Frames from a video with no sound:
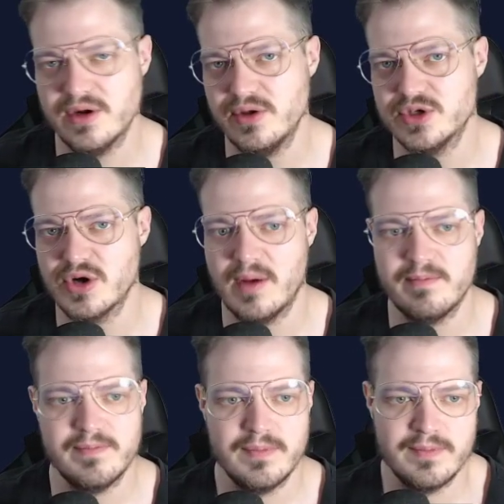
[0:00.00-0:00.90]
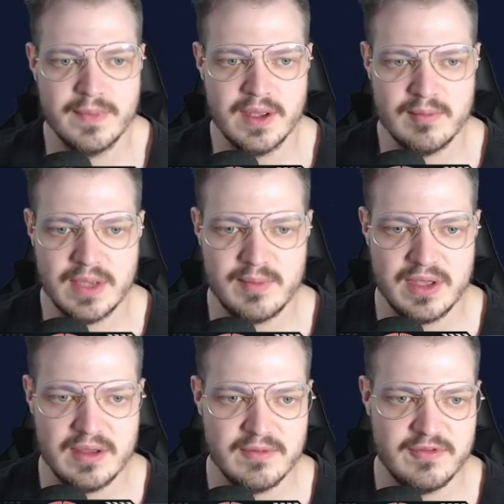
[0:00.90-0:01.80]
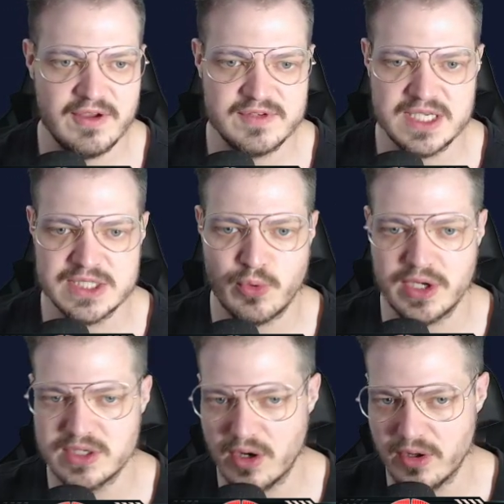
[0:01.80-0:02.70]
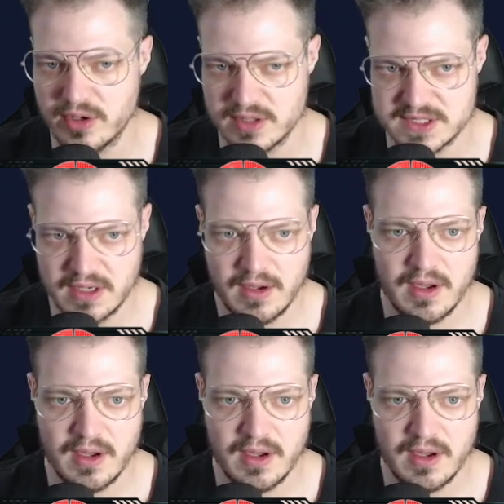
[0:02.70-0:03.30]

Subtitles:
You know, you drop maybe $15-$20.